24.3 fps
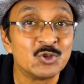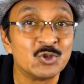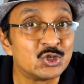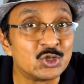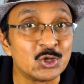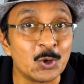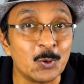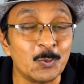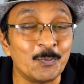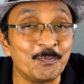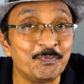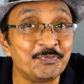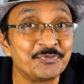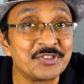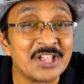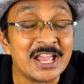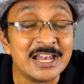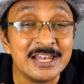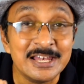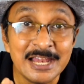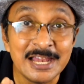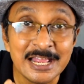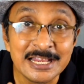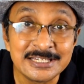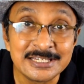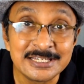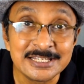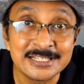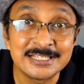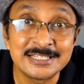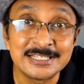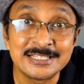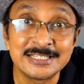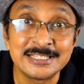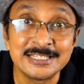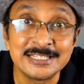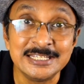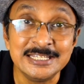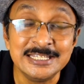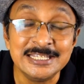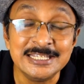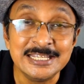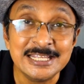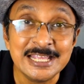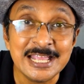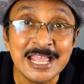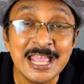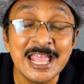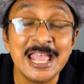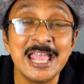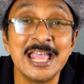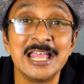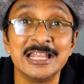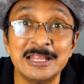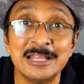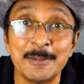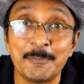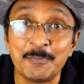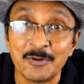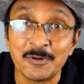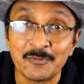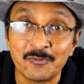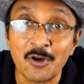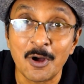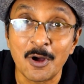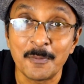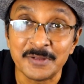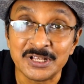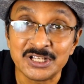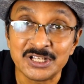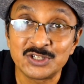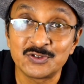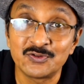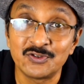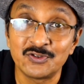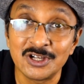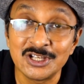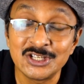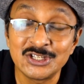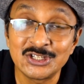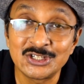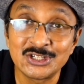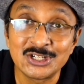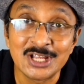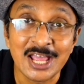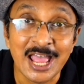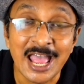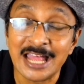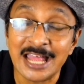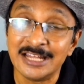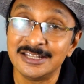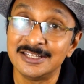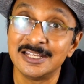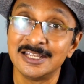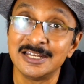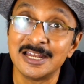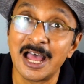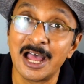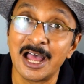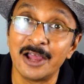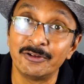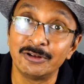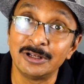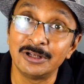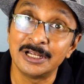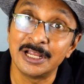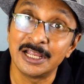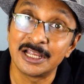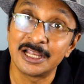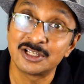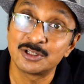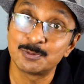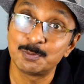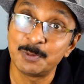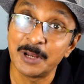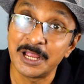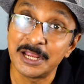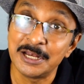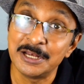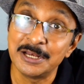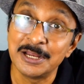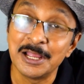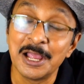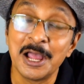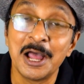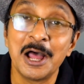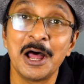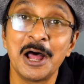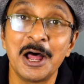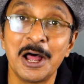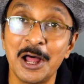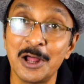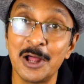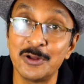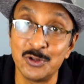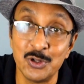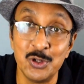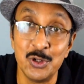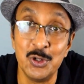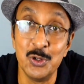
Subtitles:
So let us see the performance first, and then I will explain how to do